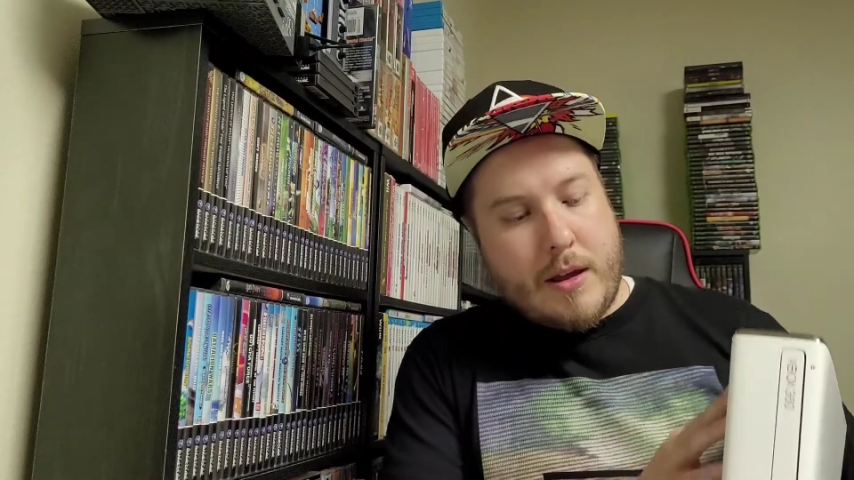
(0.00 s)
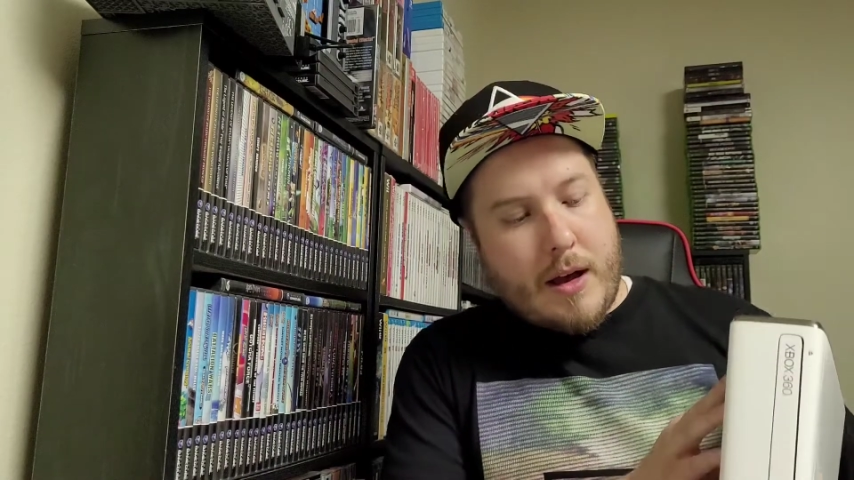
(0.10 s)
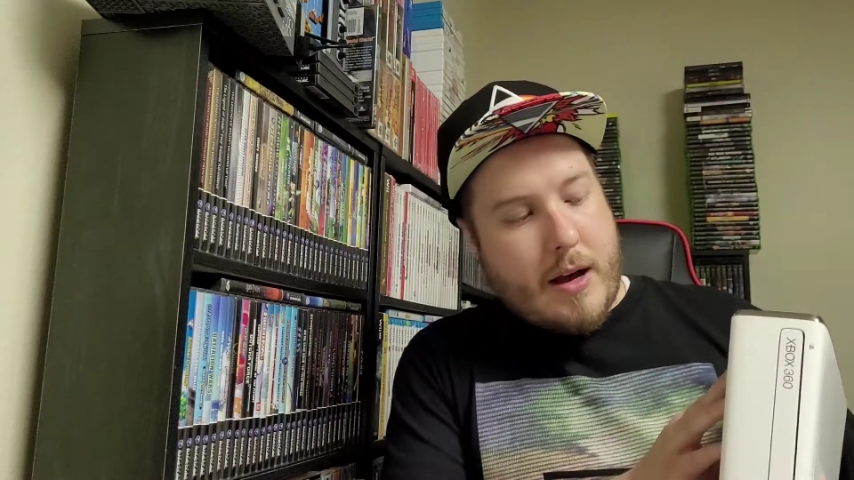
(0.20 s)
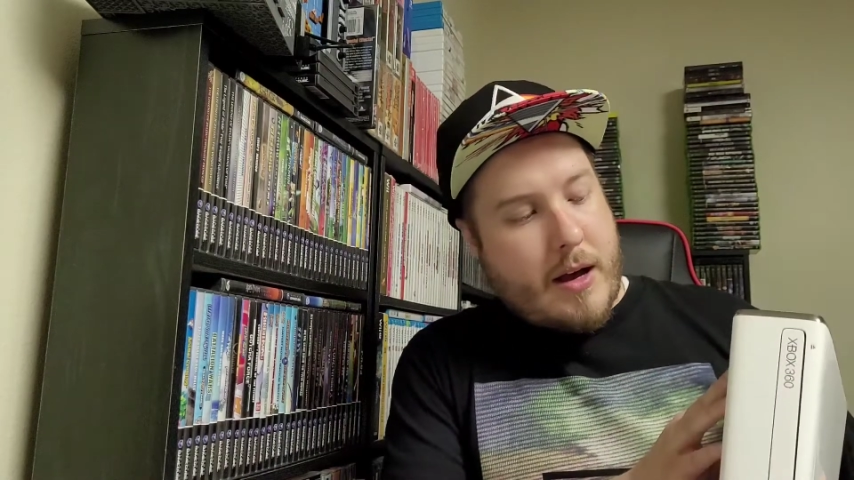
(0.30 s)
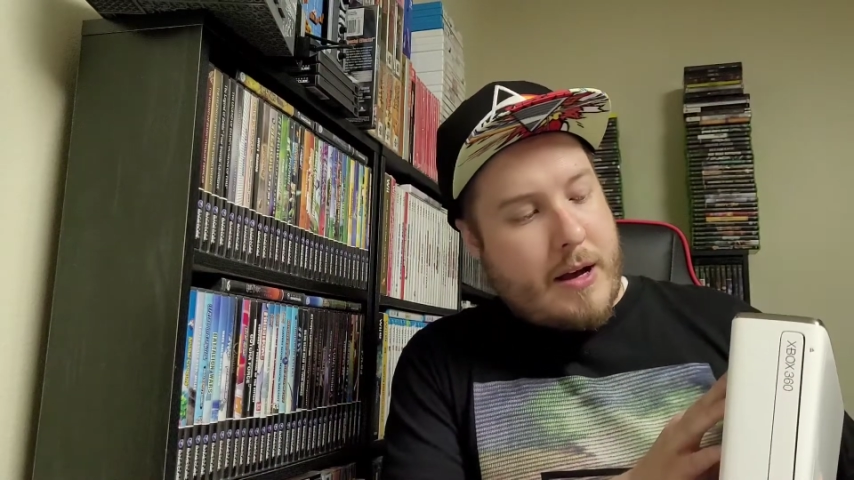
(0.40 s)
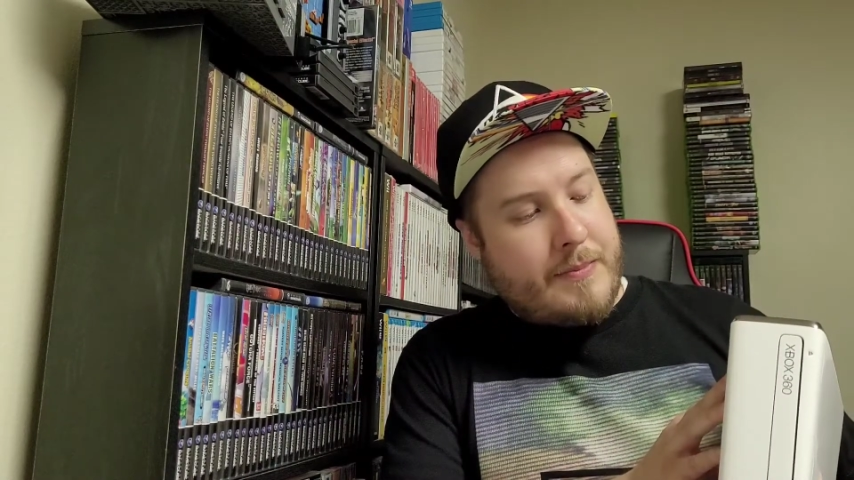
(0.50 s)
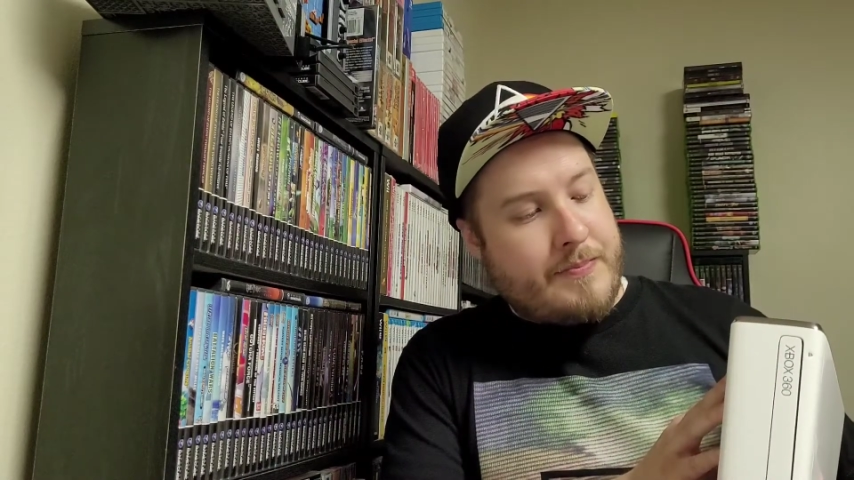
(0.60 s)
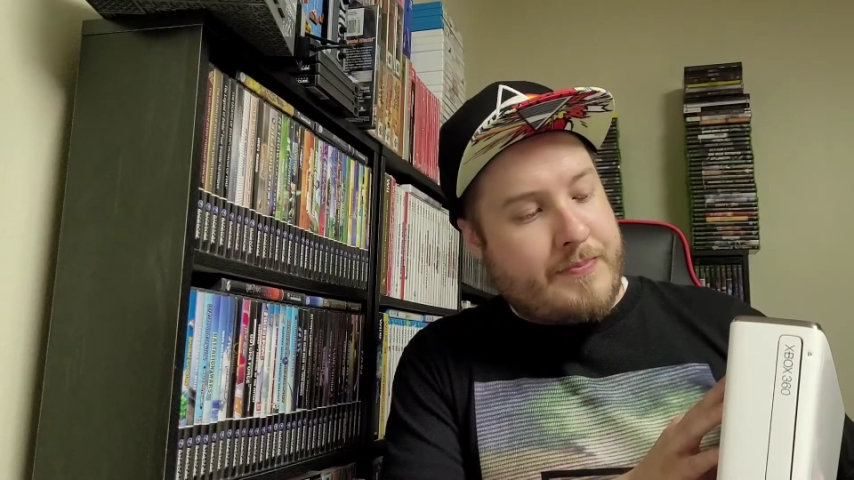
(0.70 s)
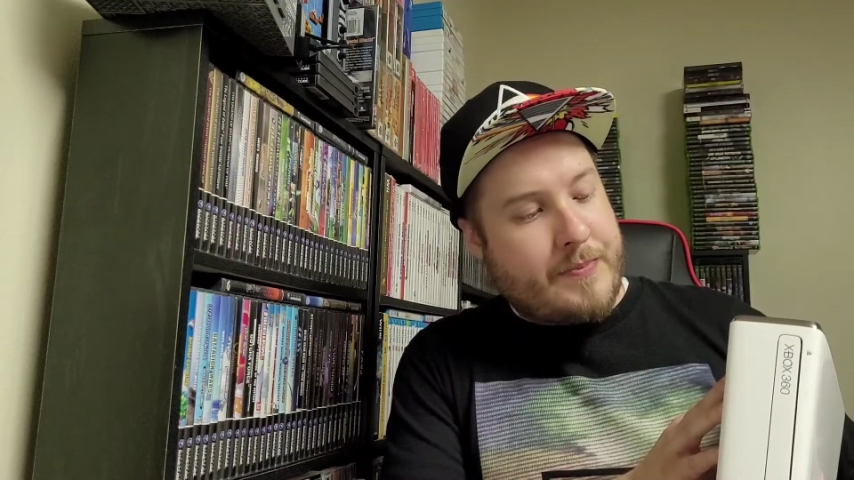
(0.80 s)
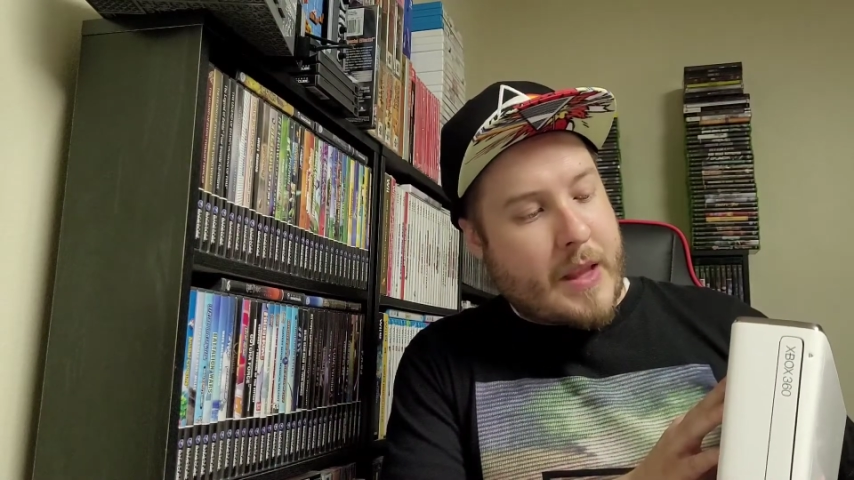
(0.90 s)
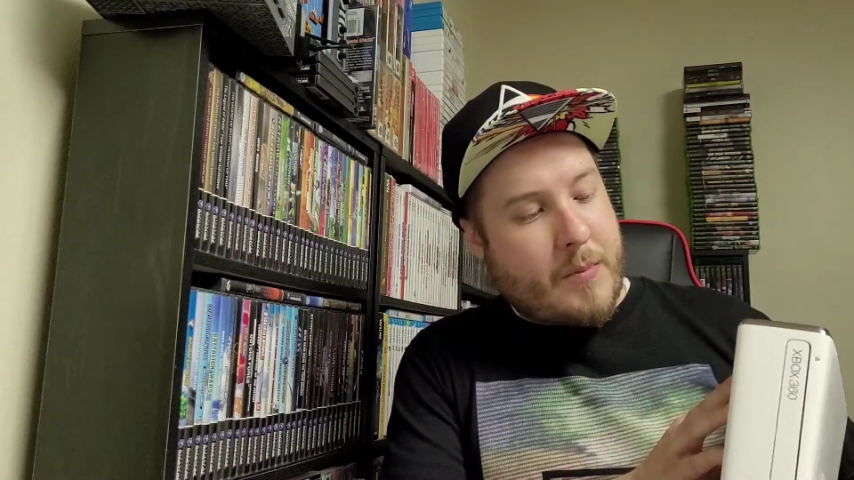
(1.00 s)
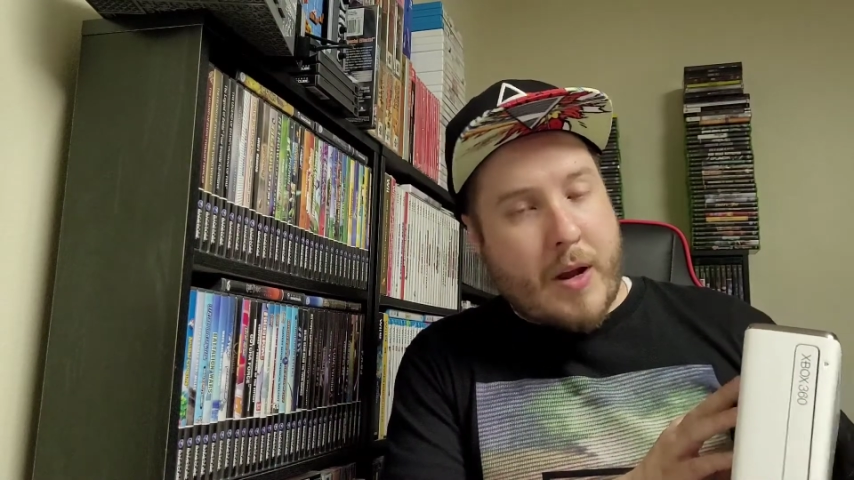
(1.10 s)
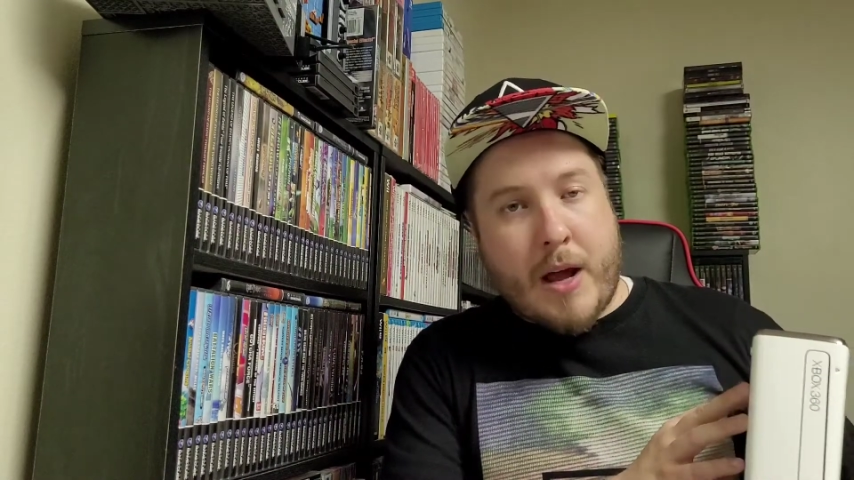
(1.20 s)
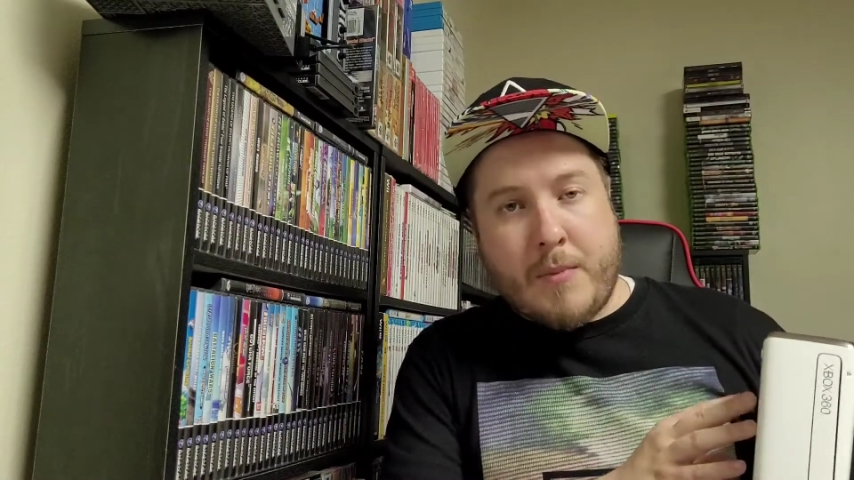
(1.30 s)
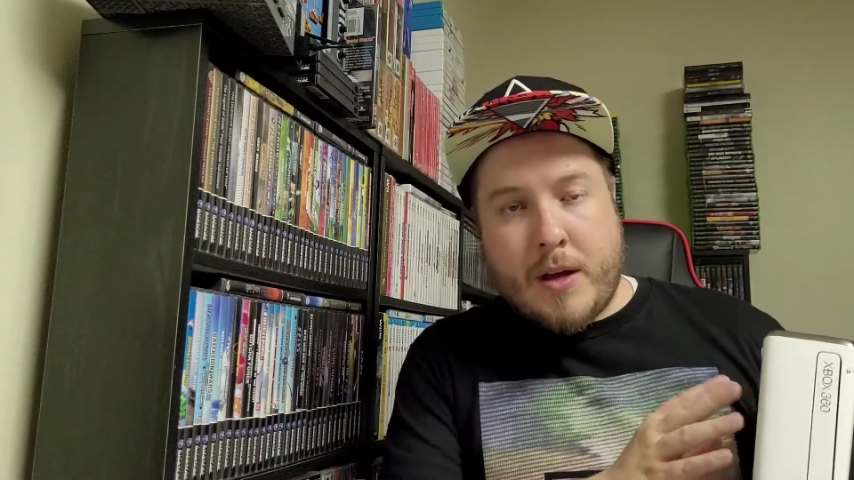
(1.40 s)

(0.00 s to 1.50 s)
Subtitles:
But I'm